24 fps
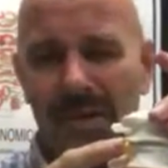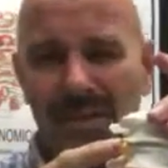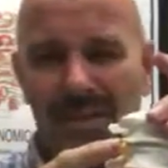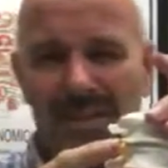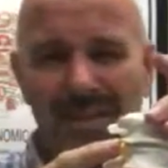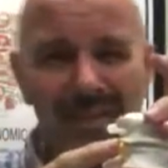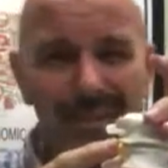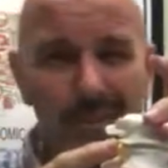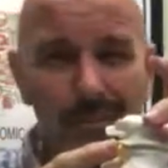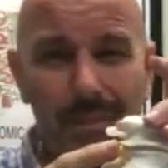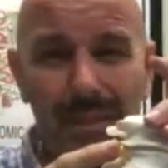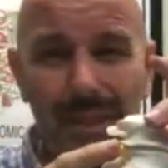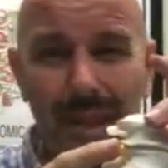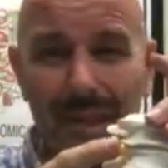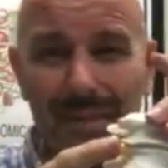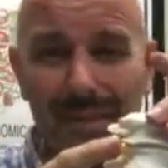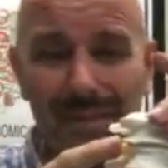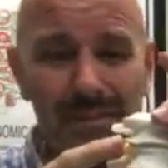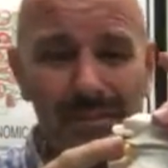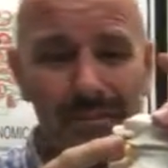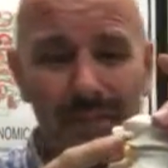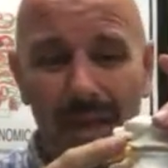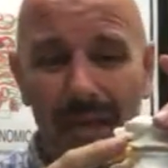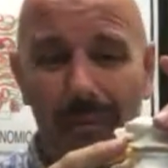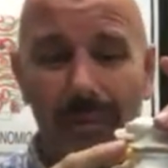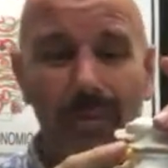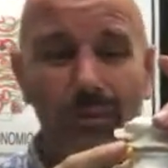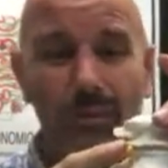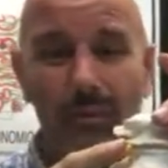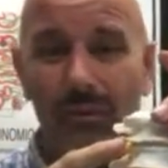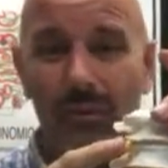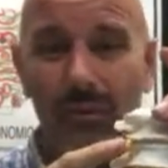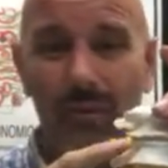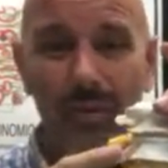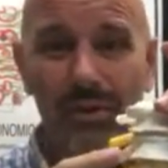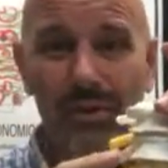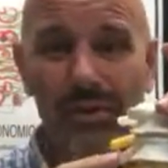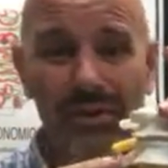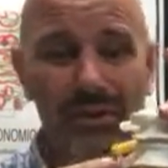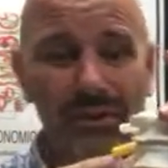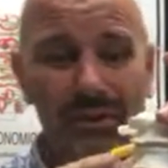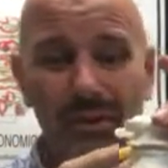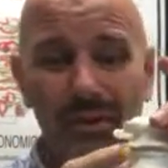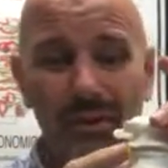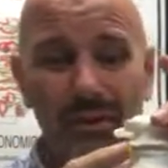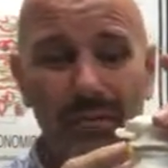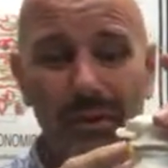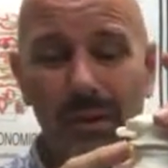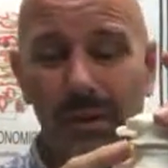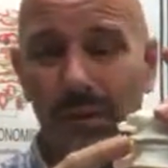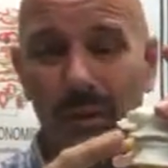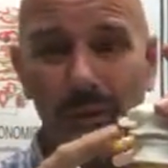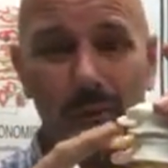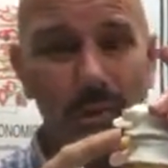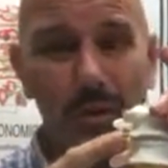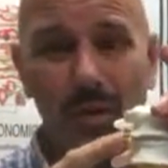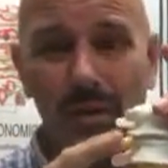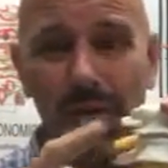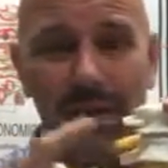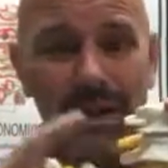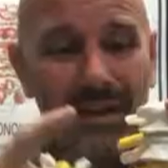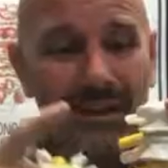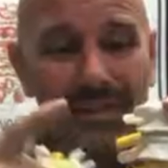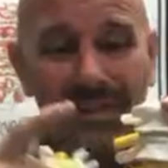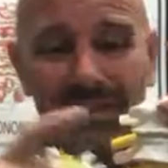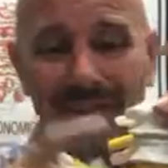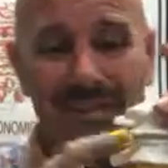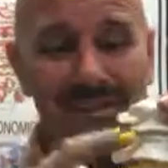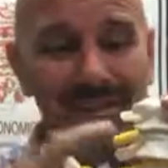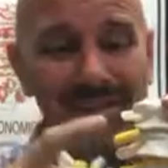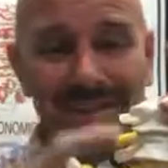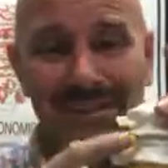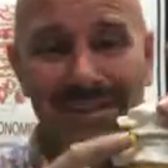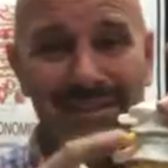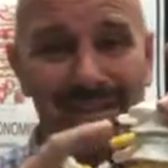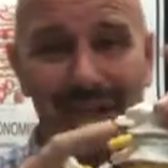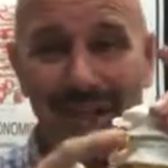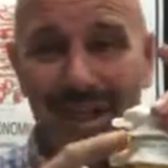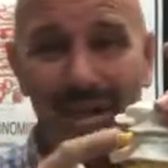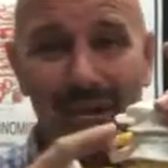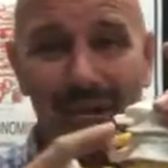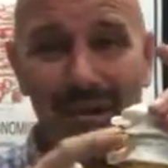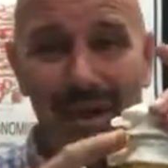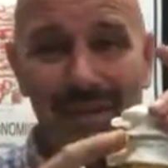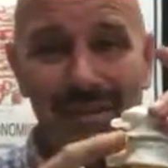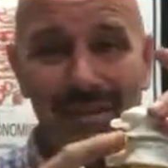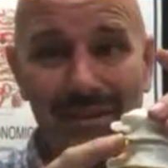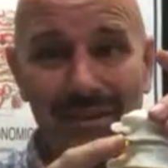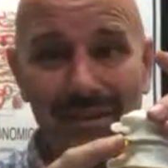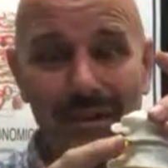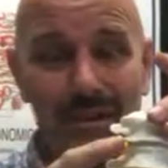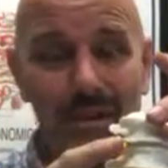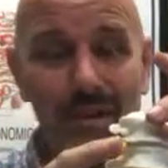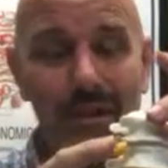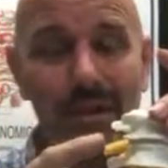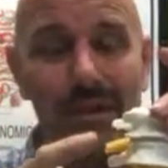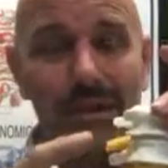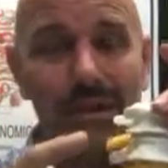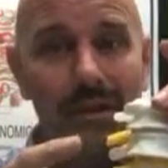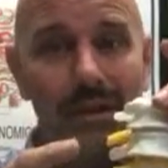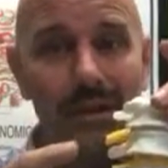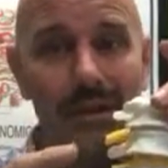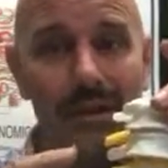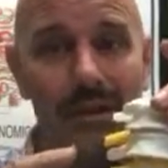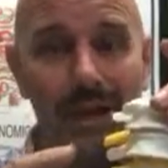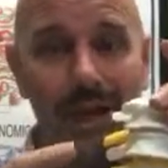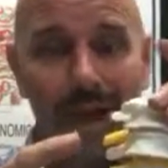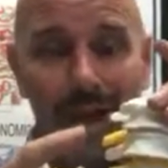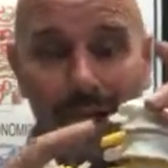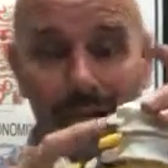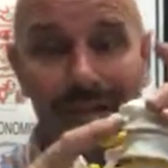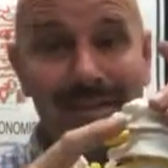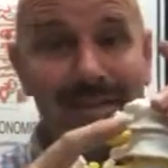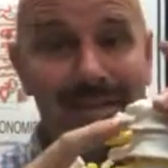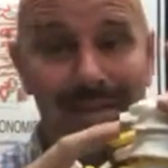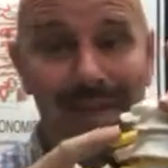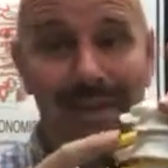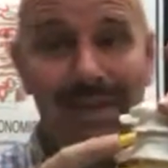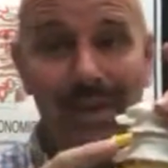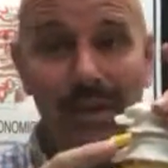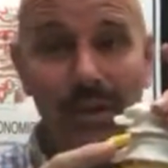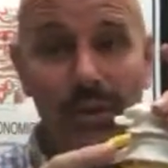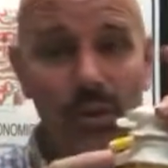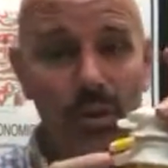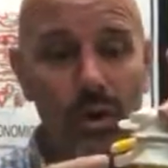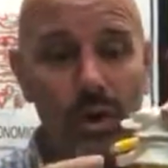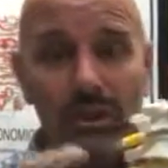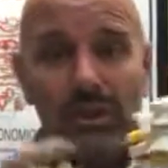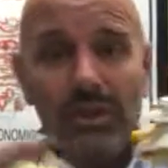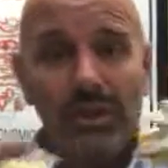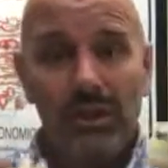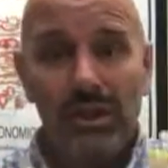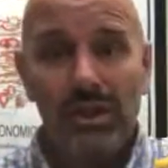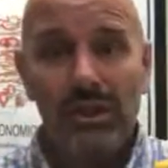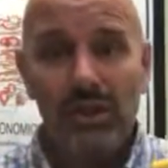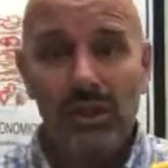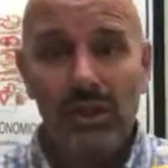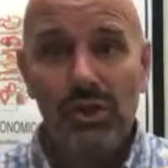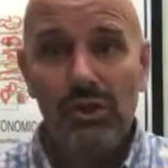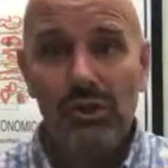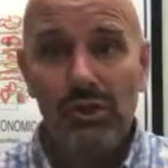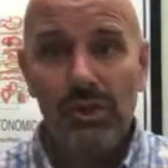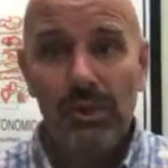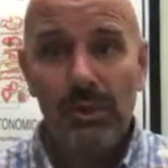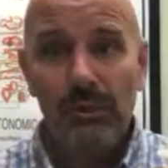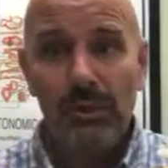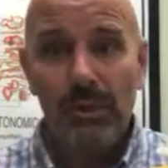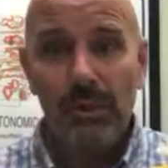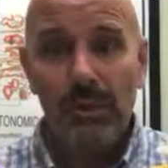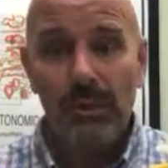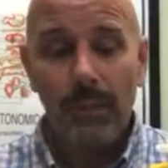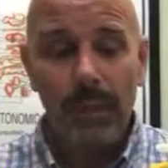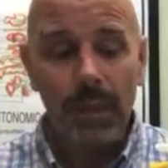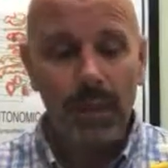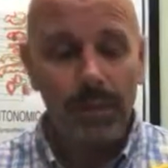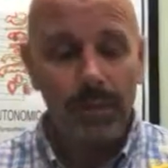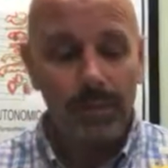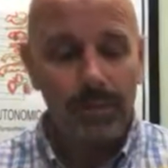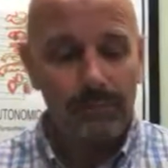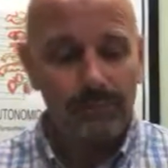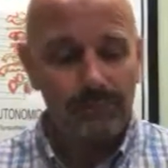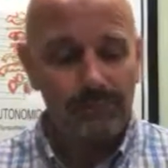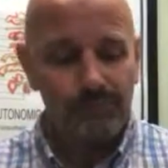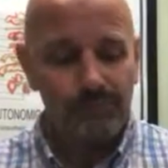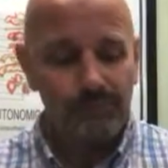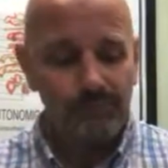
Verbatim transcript: In some cases, maybe reverse it a little bit, but more likely this is staying right there. And it's going to get worse unless you do something about it.